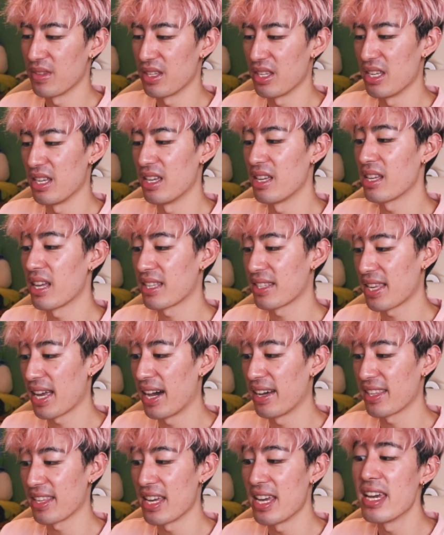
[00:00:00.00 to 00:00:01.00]
It
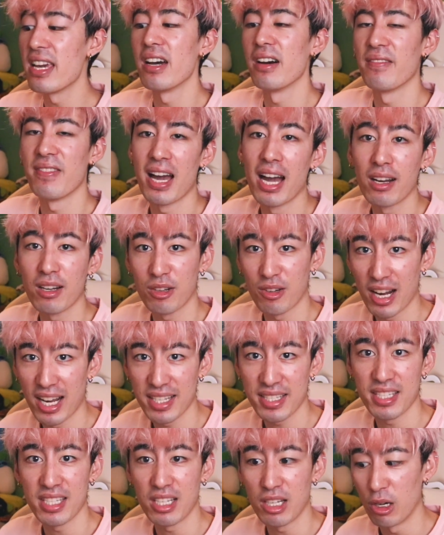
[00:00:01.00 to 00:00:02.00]
has a hint of
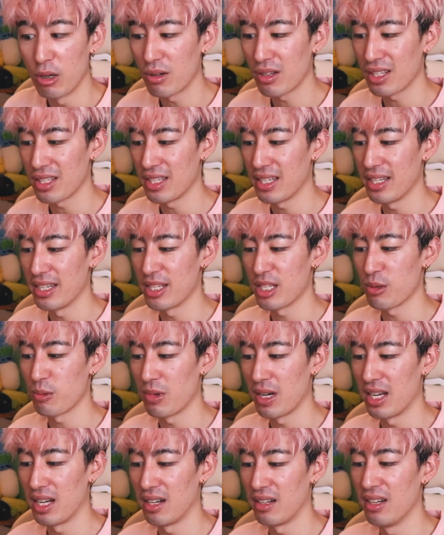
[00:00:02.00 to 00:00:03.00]
grassy coconut as
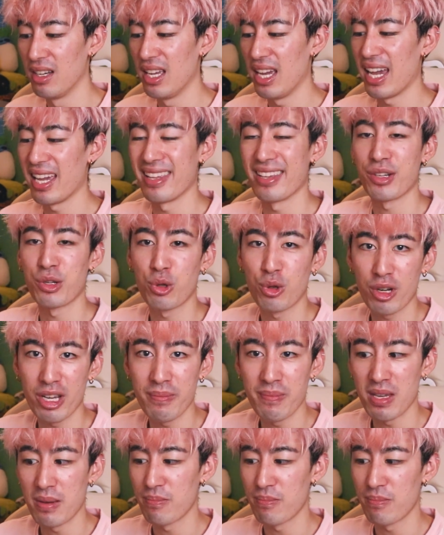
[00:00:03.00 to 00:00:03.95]
well and a creamy